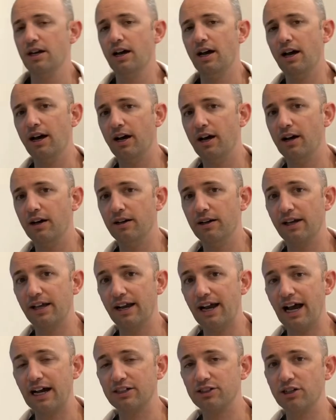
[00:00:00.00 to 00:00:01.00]
it
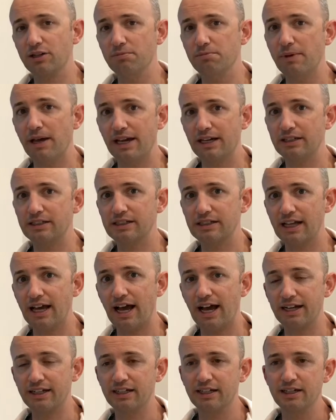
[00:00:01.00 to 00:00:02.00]
actually makes
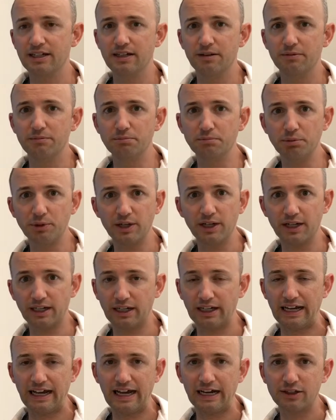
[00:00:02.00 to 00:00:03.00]
that brick
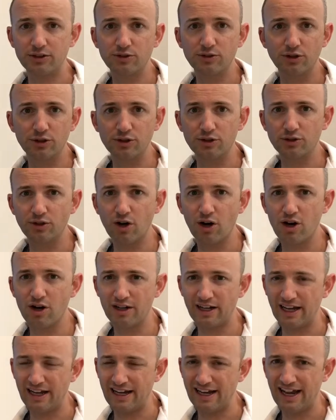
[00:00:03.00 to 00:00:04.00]
extra
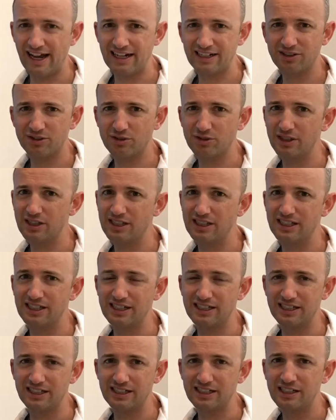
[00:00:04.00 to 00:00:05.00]
strong and
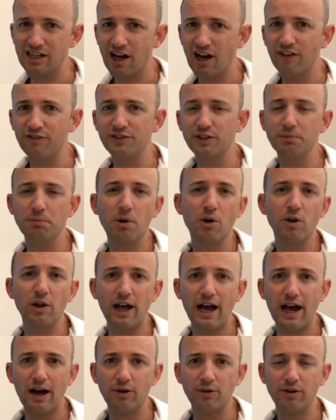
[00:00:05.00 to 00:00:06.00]
extra tough to pull
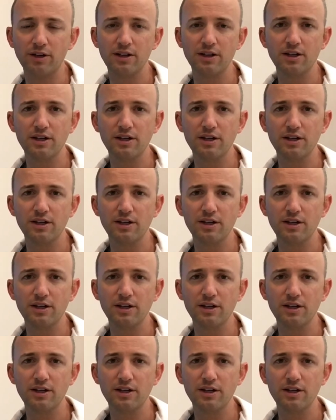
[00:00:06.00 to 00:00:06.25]
out.